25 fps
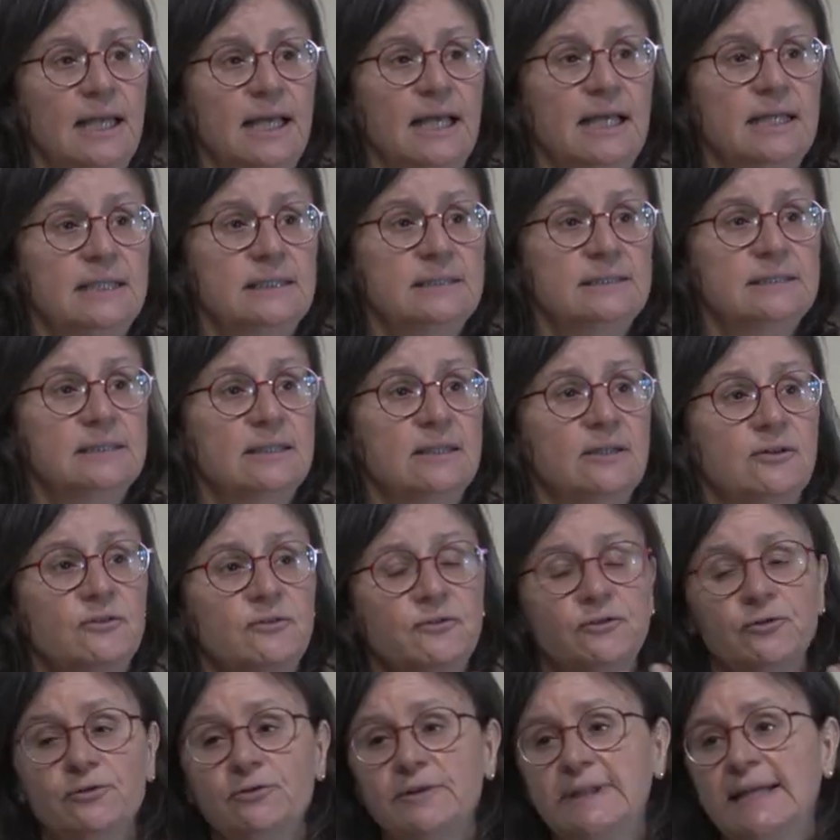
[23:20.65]
And
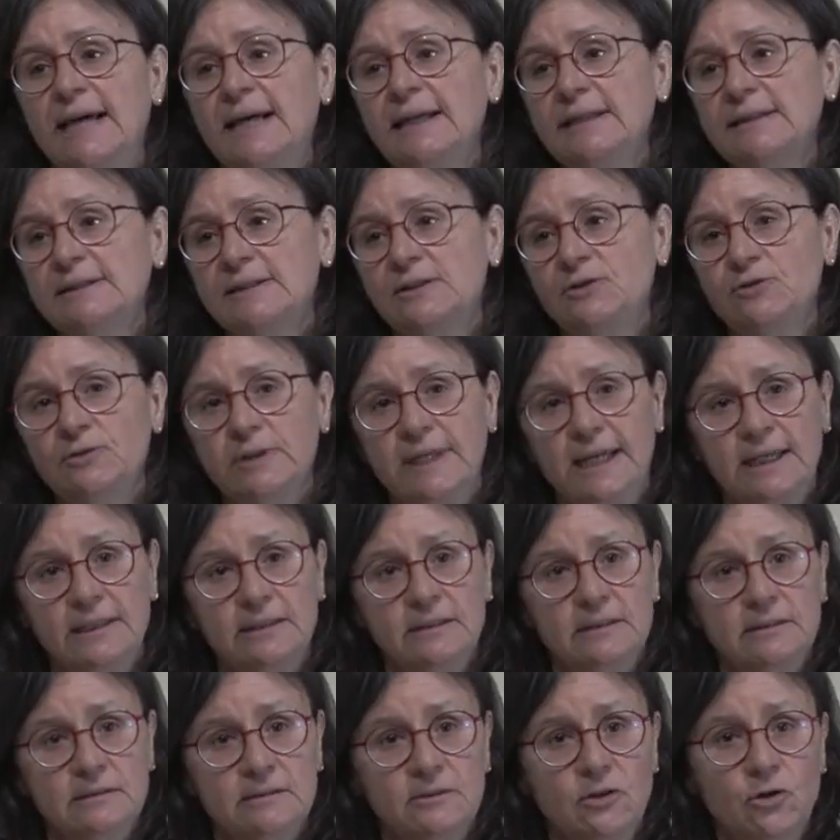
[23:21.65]
through that, you
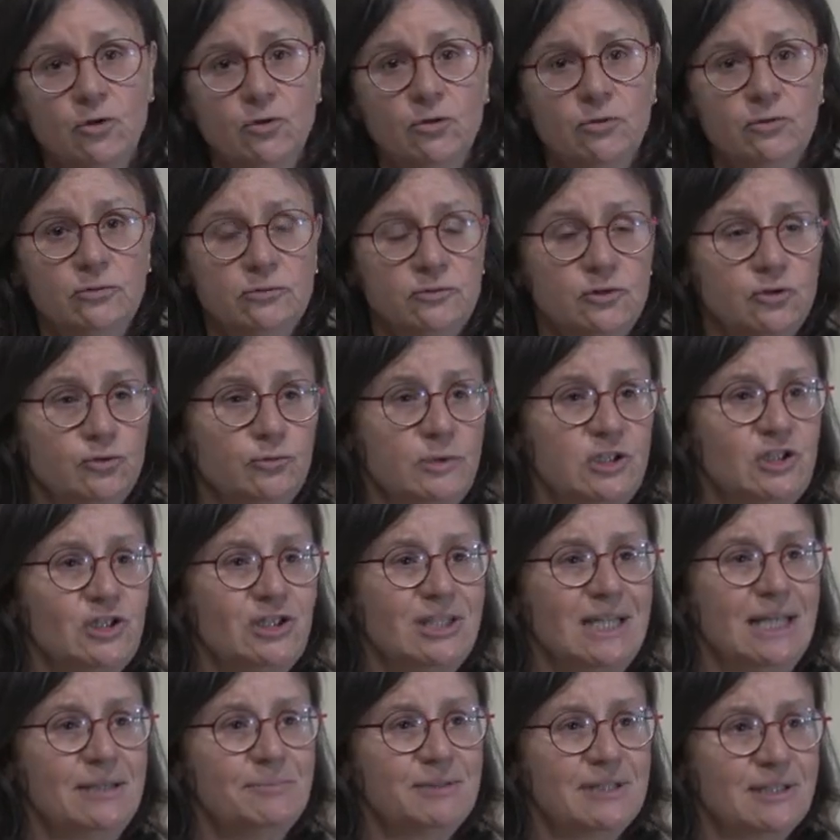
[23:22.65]
can know to
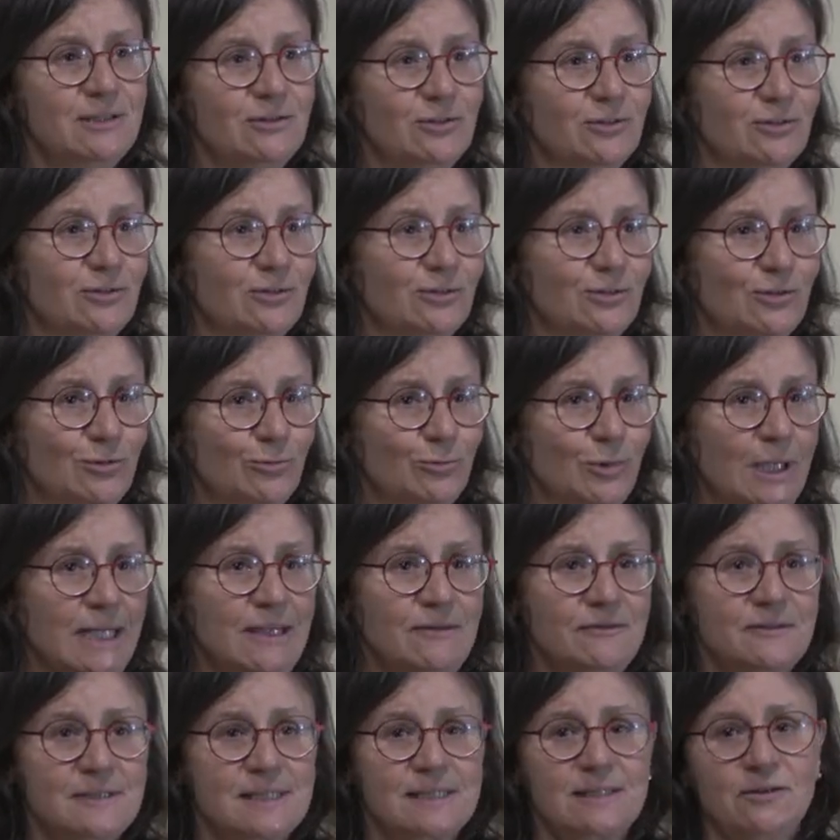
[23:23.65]
which depths the, the
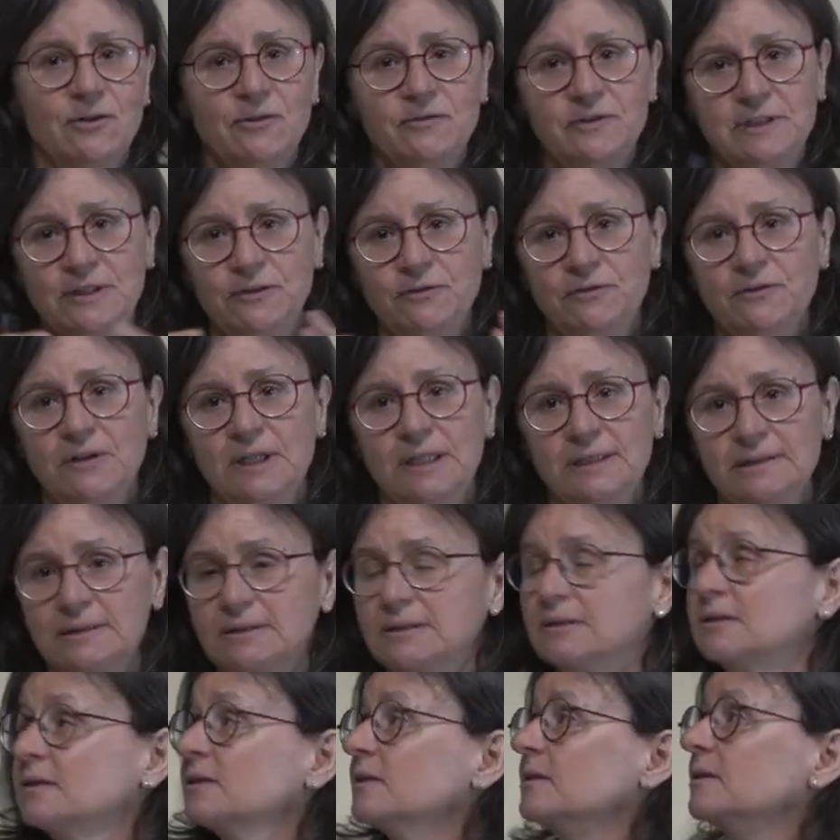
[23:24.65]
waves of
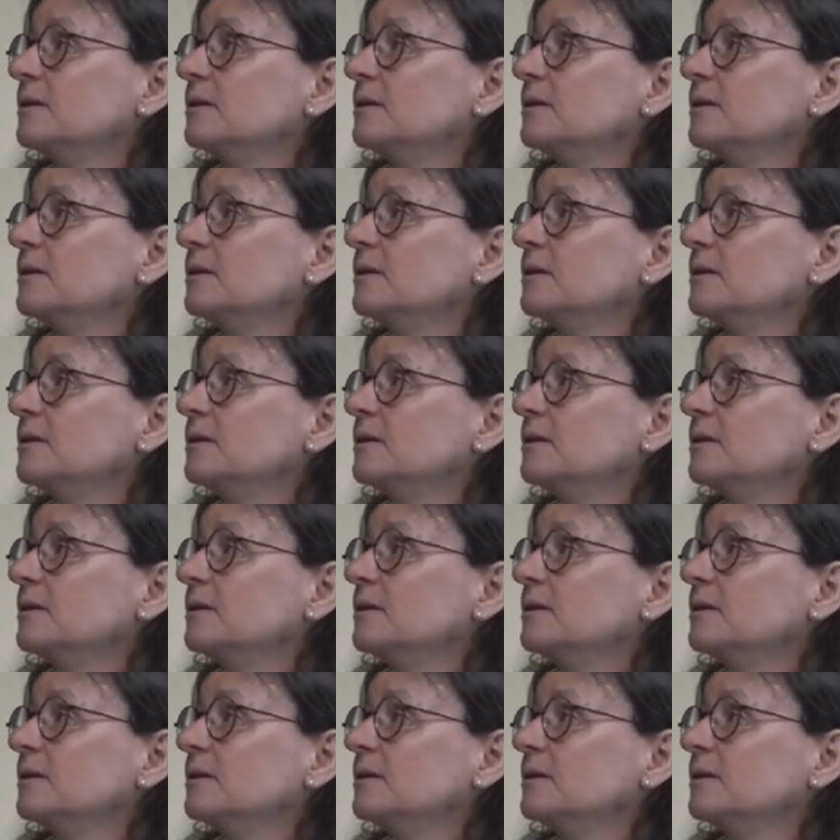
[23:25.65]
different